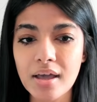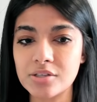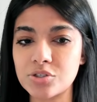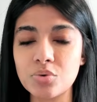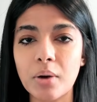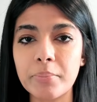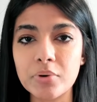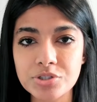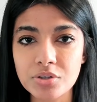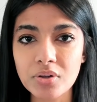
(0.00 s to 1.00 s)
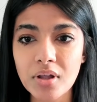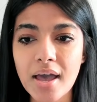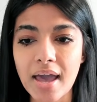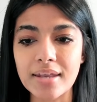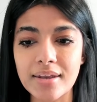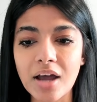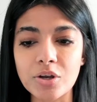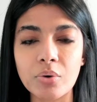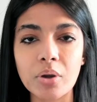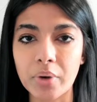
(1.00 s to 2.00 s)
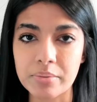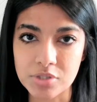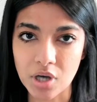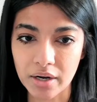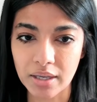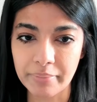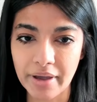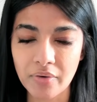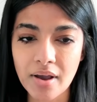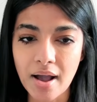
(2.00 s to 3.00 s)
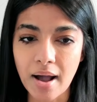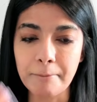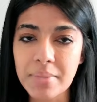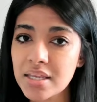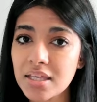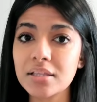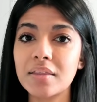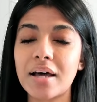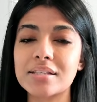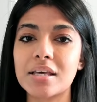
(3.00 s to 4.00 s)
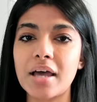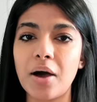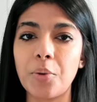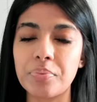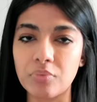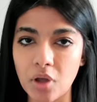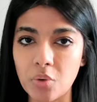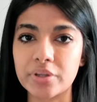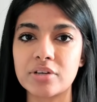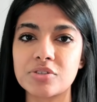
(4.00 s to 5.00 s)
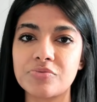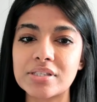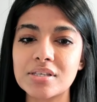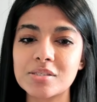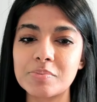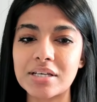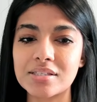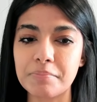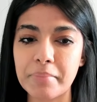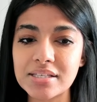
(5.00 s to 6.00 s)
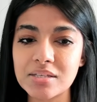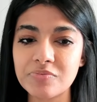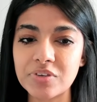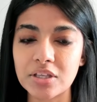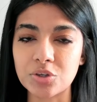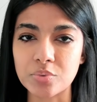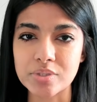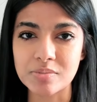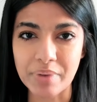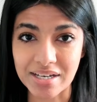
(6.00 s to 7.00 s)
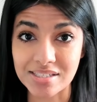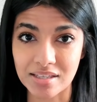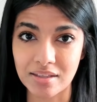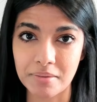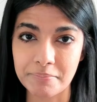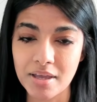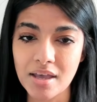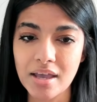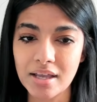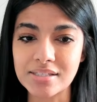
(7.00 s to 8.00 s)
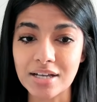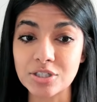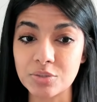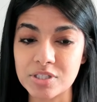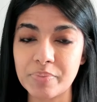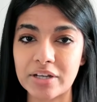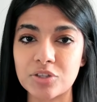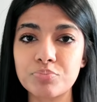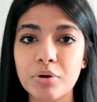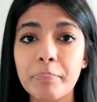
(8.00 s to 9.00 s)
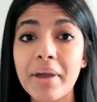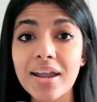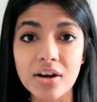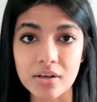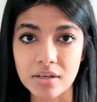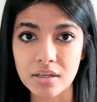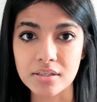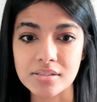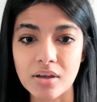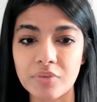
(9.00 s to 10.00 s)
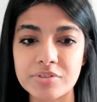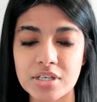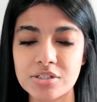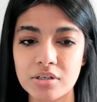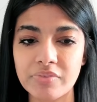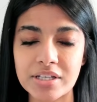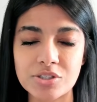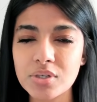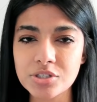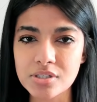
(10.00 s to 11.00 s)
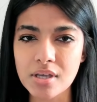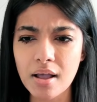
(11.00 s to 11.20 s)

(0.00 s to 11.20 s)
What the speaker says: too emotional and not knowing what I'm talking about. Immediately, that's going to help lower their defenses because it makes them feel like you're respecting them. It's actually respect. You prepared this conversation in advance. You didn't just